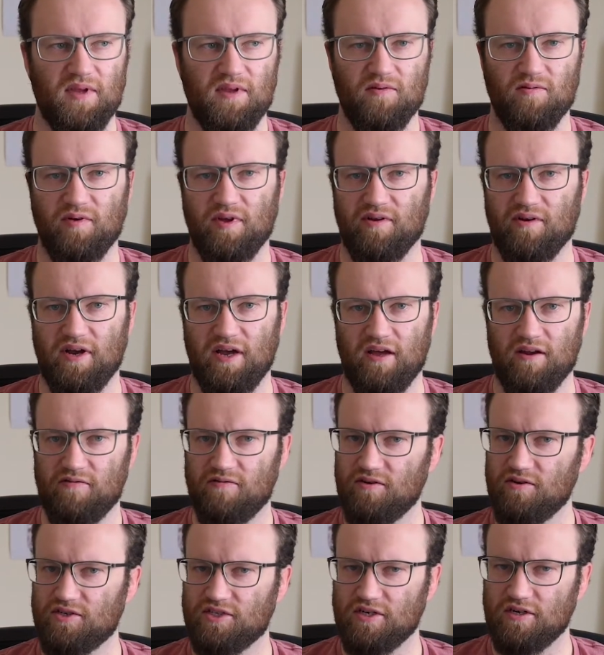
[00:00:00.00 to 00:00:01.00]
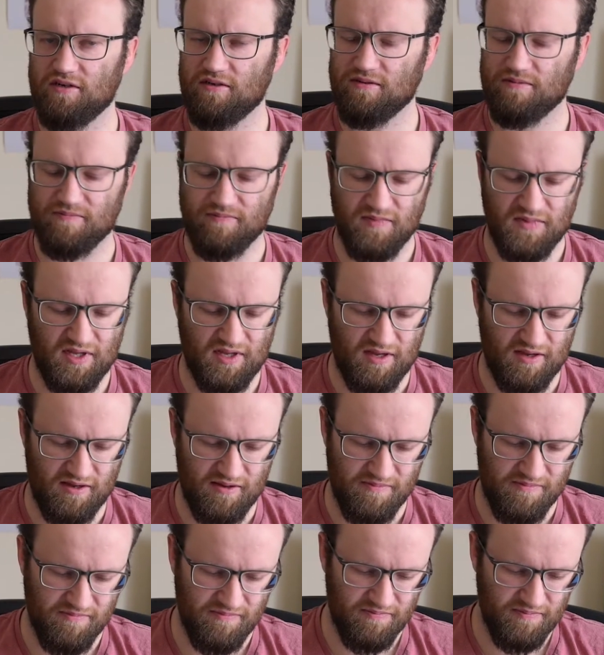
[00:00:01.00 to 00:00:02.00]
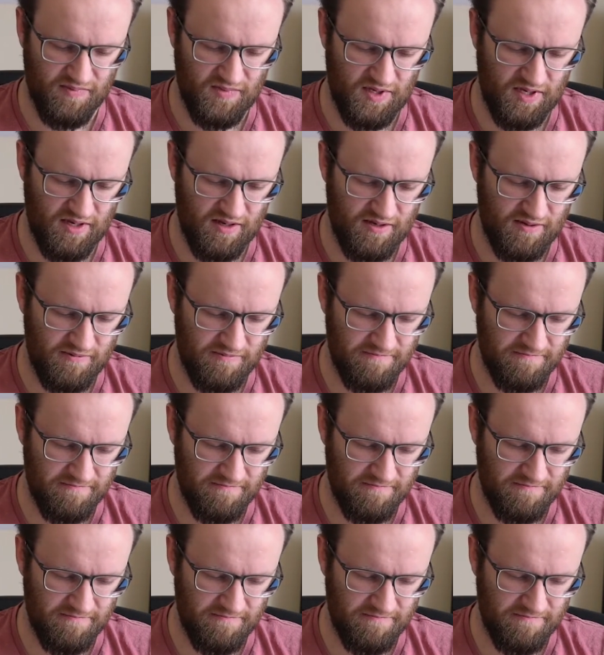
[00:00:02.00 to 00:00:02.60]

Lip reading: whether I had a future. Yeah.